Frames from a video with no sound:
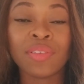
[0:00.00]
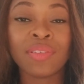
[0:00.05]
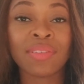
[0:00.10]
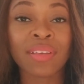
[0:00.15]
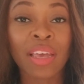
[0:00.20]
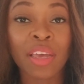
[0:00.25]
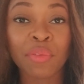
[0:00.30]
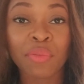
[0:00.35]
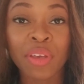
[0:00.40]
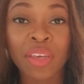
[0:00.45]

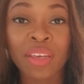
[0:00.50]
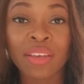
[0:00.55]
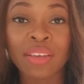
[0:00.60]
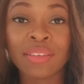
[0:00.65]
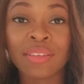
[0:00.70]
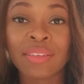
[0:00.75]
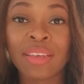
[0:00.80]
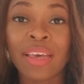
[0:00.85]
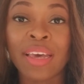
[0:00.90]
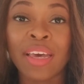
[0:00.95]

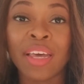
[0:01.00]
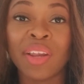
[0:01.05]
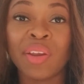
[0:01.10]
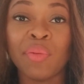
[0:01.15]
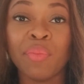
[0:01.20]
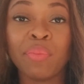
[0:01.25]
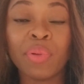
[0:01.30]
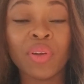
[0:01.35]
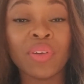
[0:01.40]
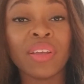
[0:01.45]
savings
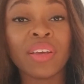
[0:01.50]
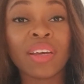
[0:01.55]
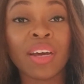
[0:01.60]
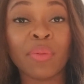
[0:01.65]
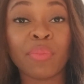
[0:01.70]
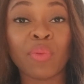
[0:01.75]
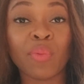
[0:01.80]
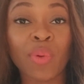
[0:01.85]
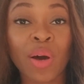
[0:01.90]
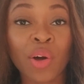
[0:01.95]
and building
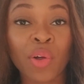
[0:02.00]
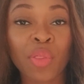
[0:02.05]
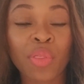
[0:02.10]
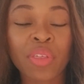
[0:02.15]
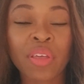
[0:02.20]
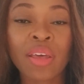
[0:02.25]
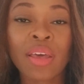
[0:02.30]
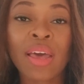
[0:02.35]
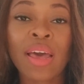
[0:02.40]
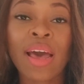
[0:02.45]
up wealth?